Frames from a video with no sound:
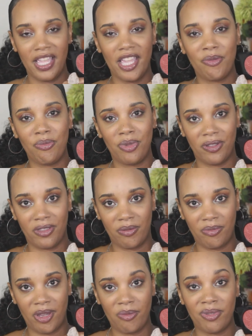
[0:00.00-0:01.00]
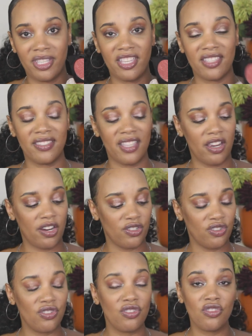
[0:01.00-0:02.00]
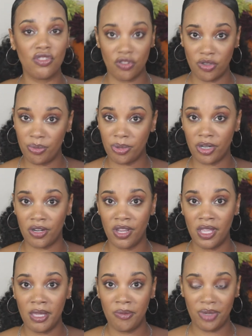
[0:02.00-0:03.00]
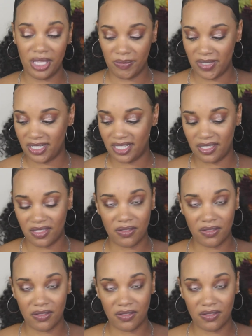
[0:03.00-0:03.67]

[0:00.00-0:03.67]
and build them up because they are super pigmented.